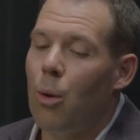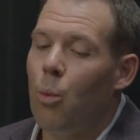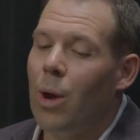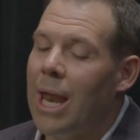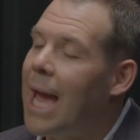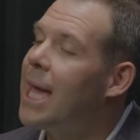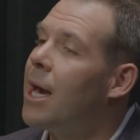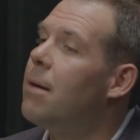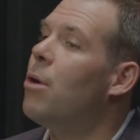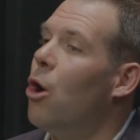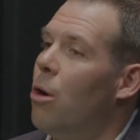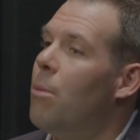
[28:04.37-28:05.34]
When I
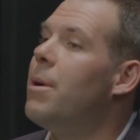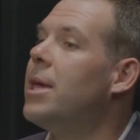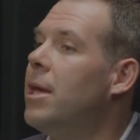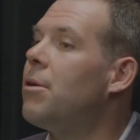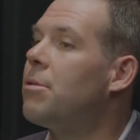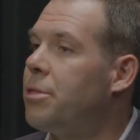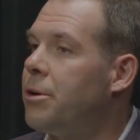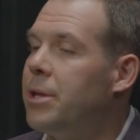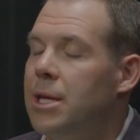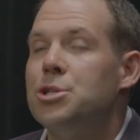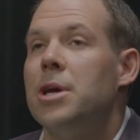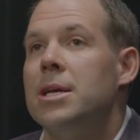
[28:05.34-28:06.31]
come home at year
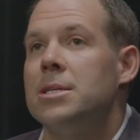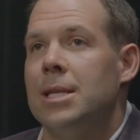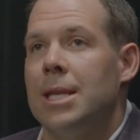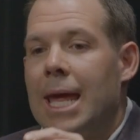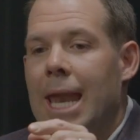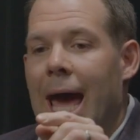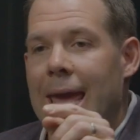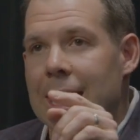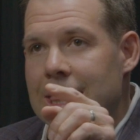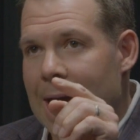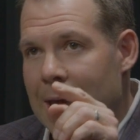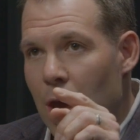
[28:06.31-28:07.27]
30, Jason, and I
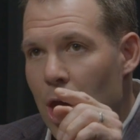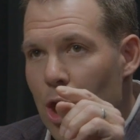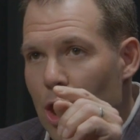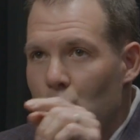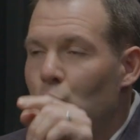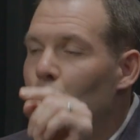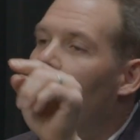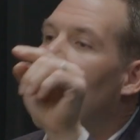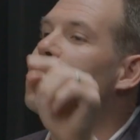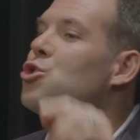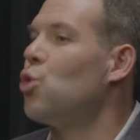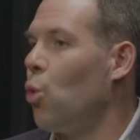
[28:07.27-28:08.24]
hit that
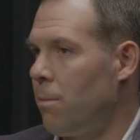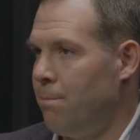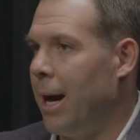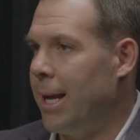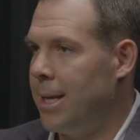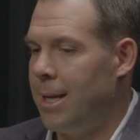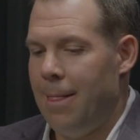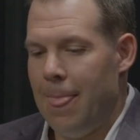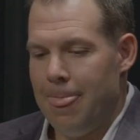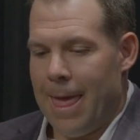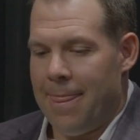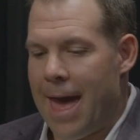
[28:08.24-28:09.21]
garage door button,
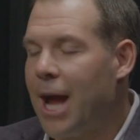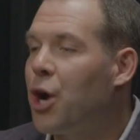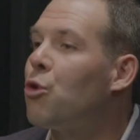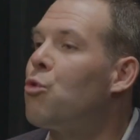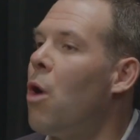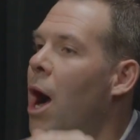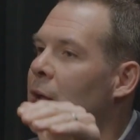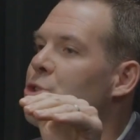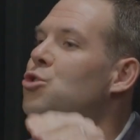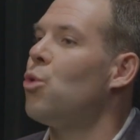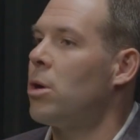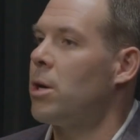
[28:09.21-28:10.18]
and that
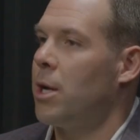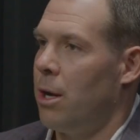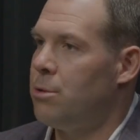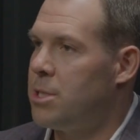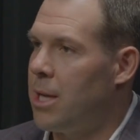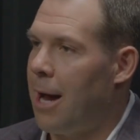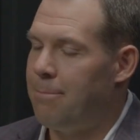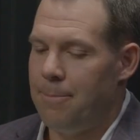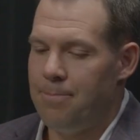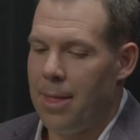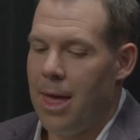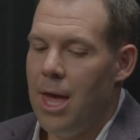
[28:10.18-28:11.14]
garage door goes up,
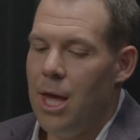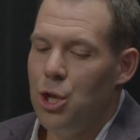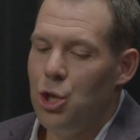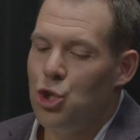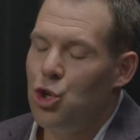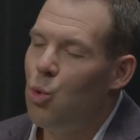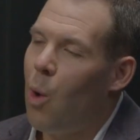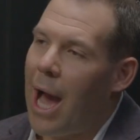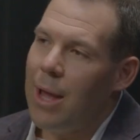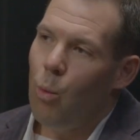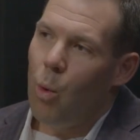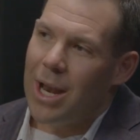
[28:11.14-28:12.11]
do
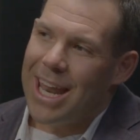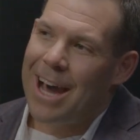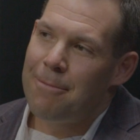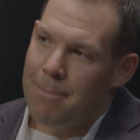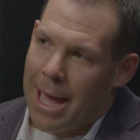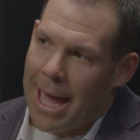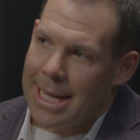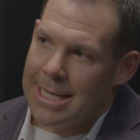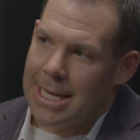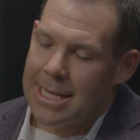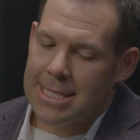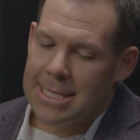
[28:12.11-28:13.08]
I want
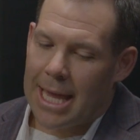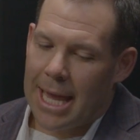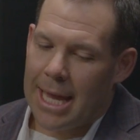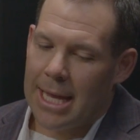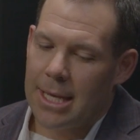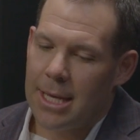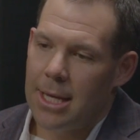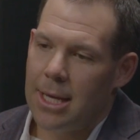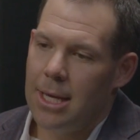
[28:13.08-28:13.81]
Amanda saying,